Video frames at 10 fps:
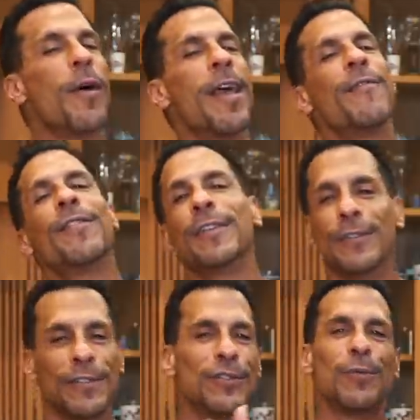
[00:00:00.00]
whatever your
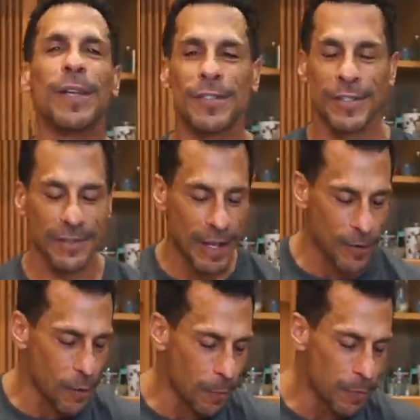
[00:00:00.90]
situation is at
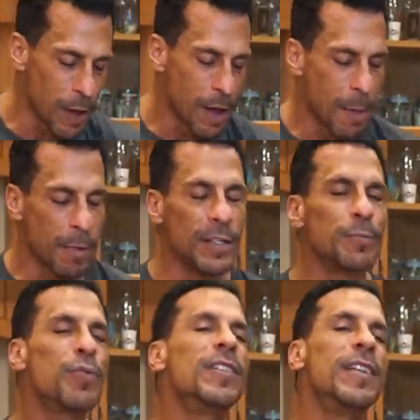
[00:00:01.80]
home. But it's
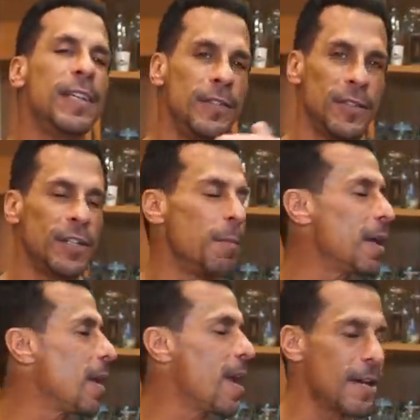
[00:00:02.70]
pretty easy to
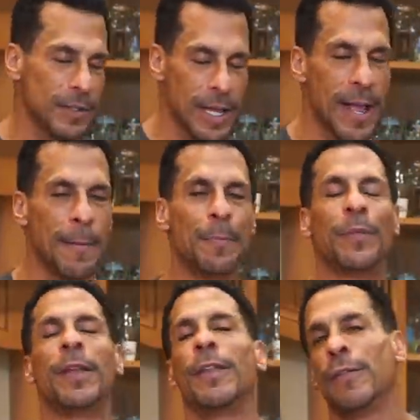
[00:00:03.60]
make ahead of time,
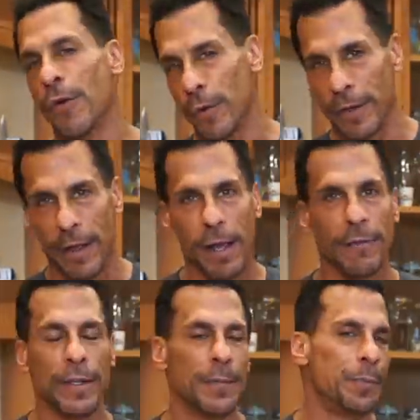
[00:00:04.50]
throw it in the
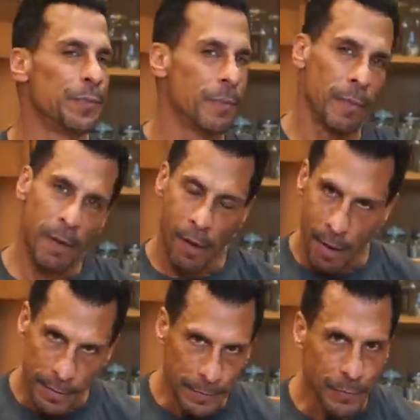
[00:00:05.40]
oven,
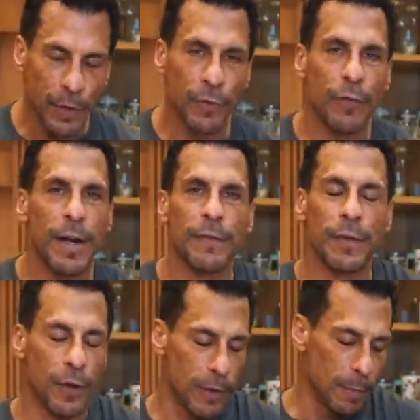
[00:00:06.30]
and it's ready for
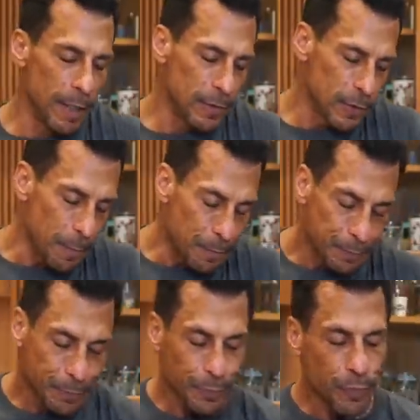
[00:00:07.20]
30 minutes.
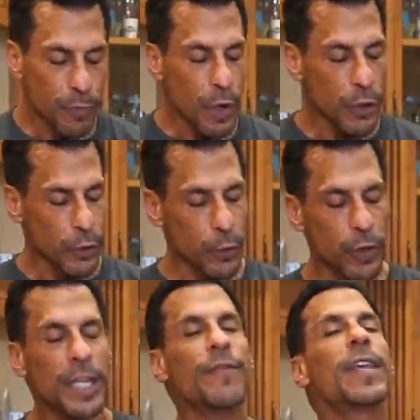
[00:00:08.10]
You
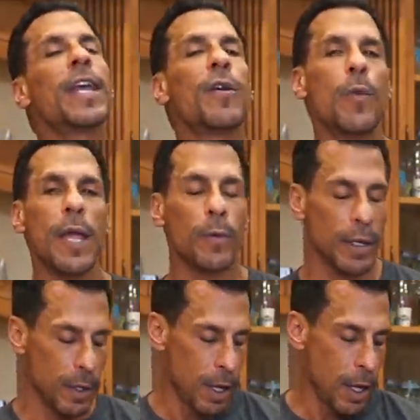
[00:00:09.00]
could even get away
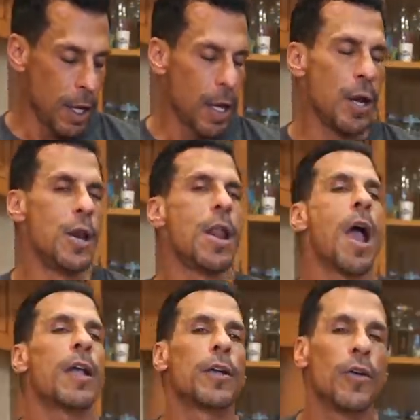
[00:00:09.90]
with
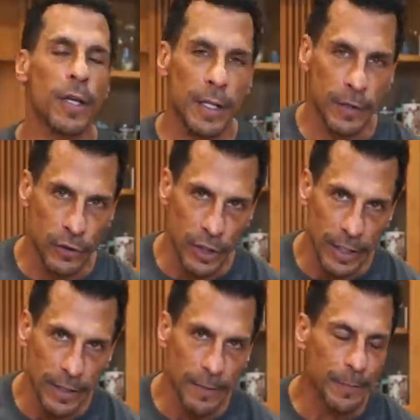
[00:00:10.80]
not cooking the
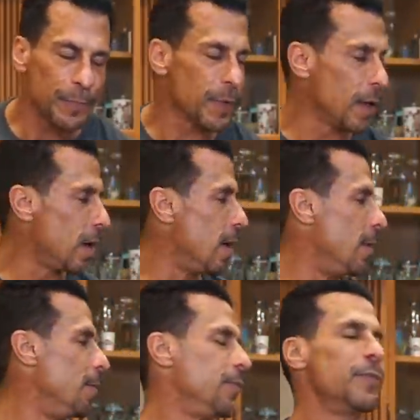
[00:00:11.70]
chicken
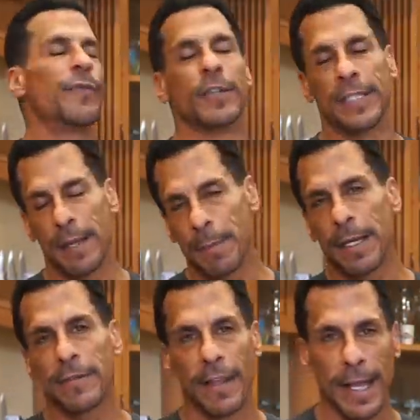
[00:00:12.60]
um, for 10
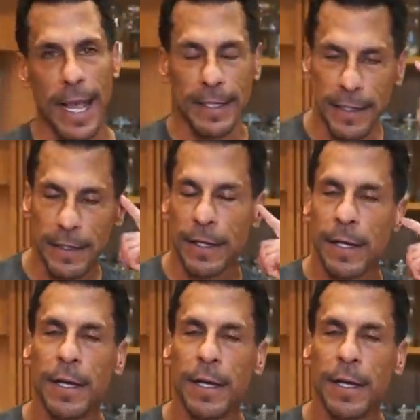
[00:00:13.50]
minutes like I did.